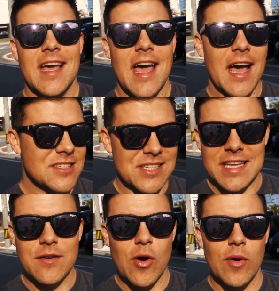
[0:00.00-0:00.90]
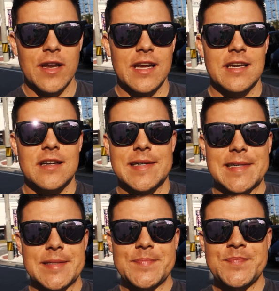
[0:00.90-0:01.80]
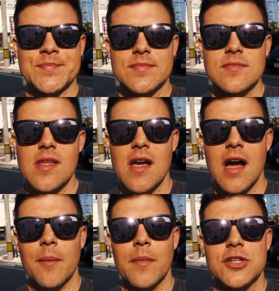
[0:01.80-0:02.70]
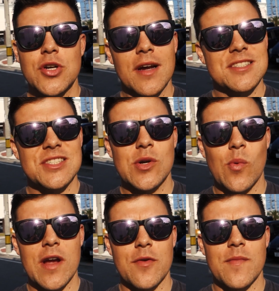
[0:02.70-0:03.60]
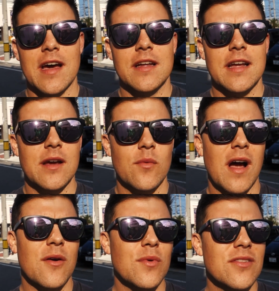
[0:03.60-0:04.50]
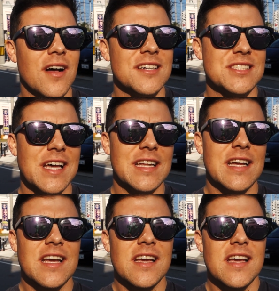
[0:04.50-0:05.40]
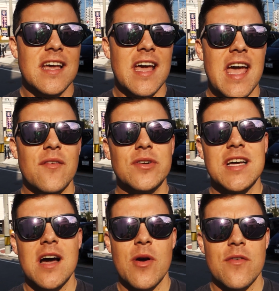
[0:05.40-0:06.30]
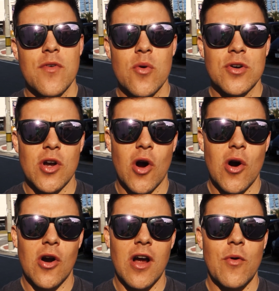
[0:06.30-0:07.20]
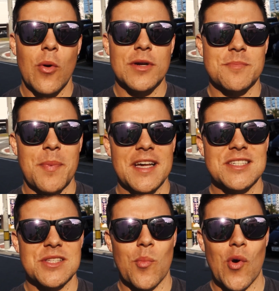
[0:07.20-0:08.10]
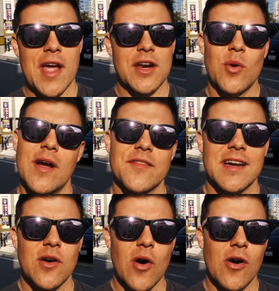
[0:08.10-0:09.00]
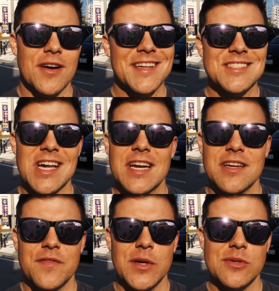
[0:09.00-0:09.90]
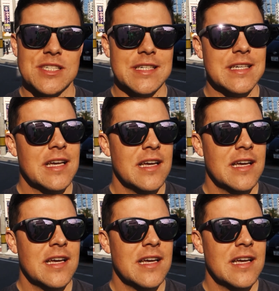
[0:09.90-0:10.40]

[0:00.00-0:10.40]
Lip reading: has the Evo in it. I'm gonna try to steer away from that. And I realize that every time I've owned a car, I've always based the brand around that car, and it gets kind of confusing.